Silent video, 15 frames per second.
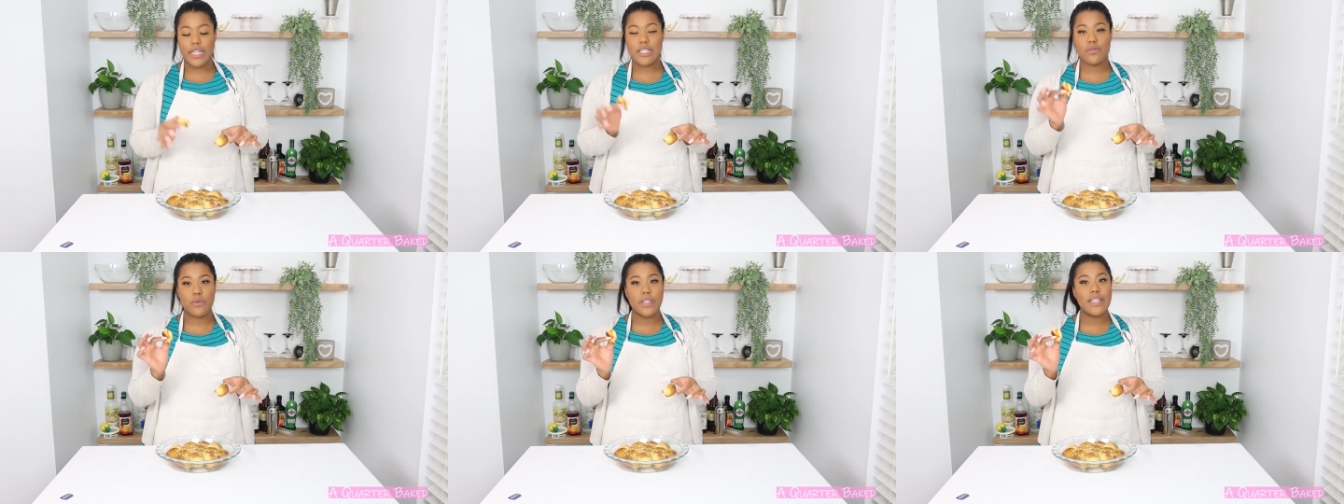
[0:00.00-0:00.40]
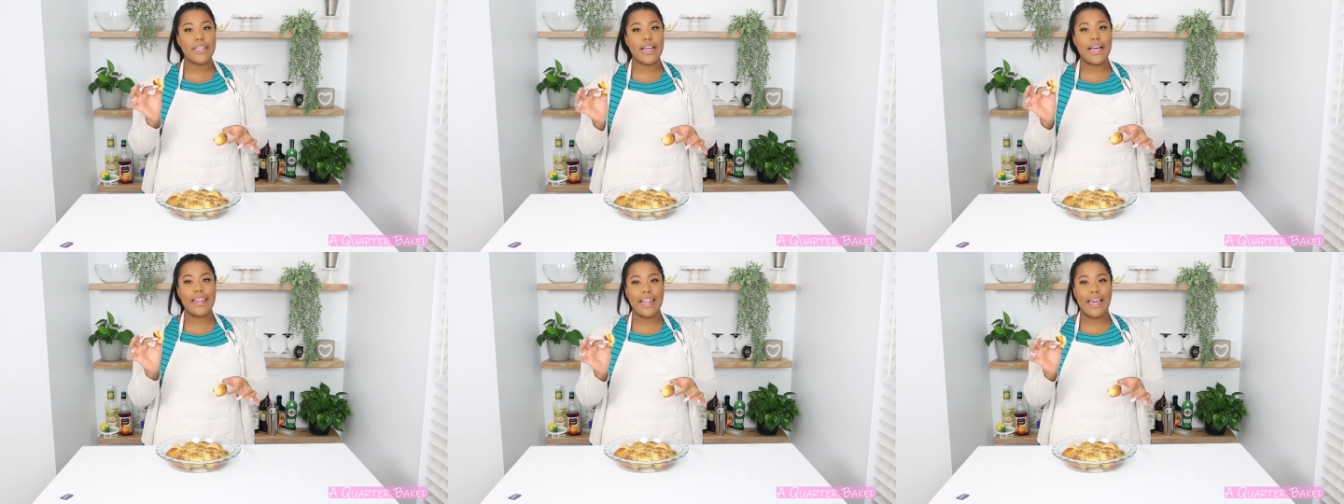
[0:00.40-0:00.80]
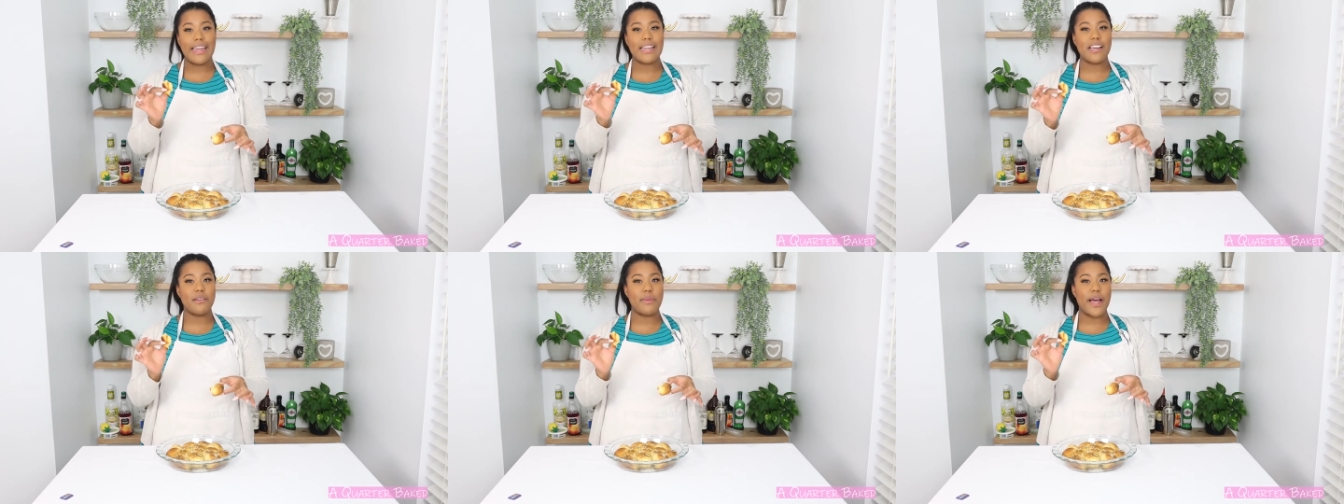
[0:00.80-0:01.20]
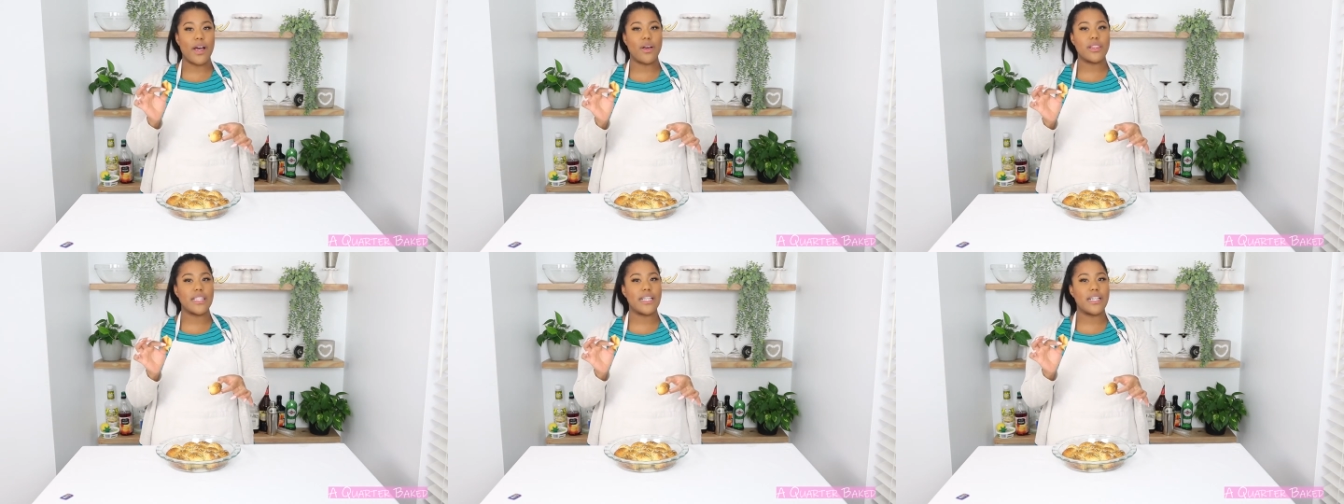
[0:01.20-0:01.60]
That's one thing I like
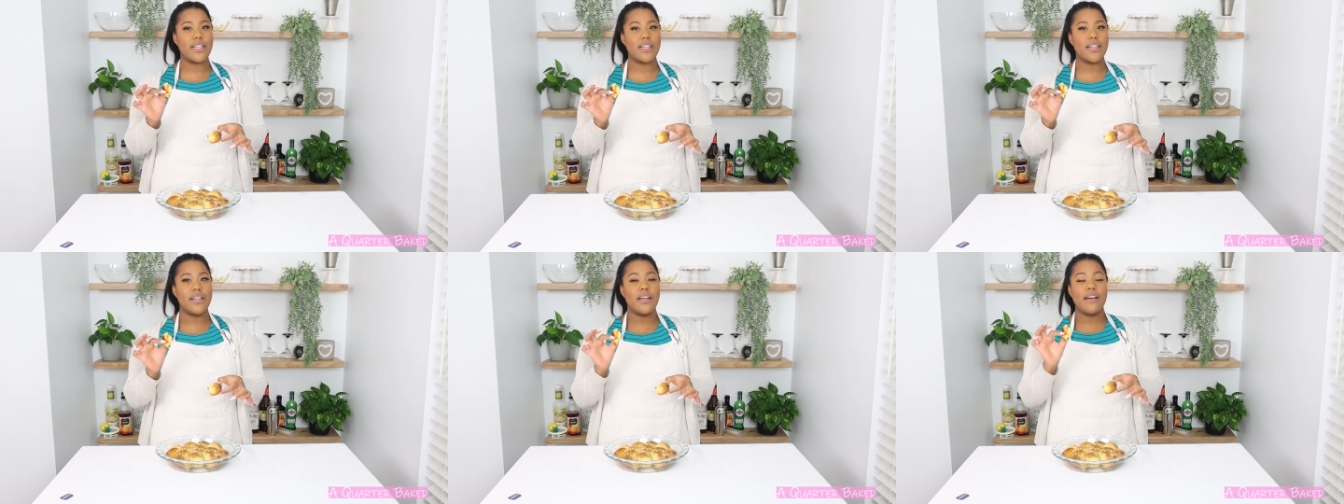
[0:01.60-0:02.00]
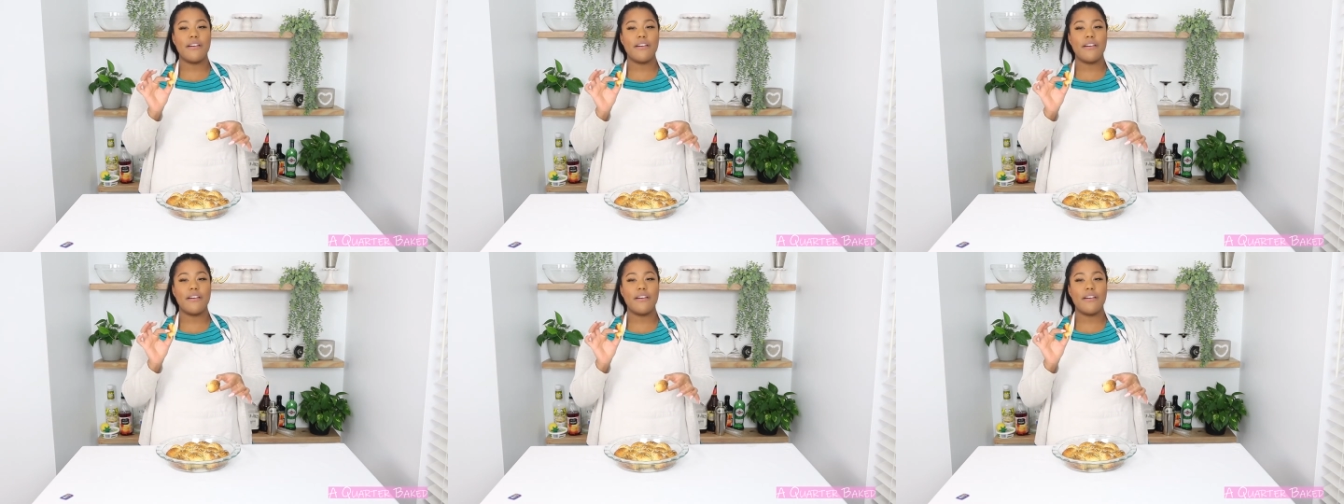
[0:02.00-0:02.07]
about the